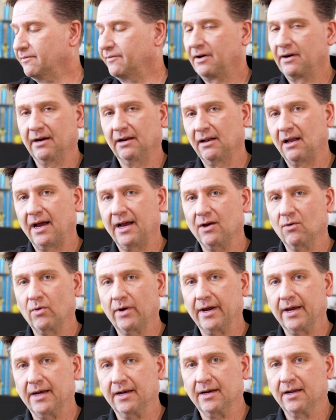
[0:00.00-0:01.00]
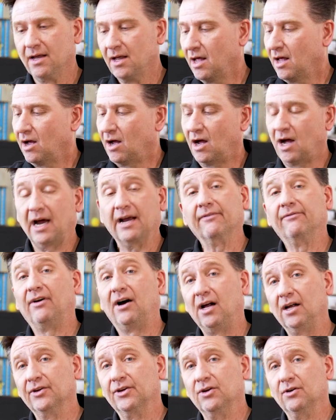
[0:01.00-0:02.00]
very lightweight, high
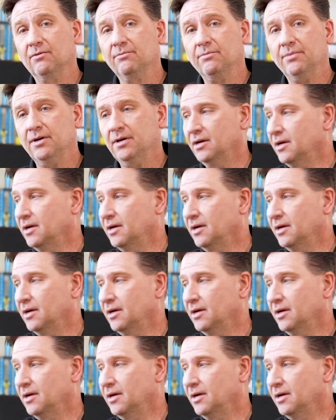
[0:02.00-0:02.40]
volume.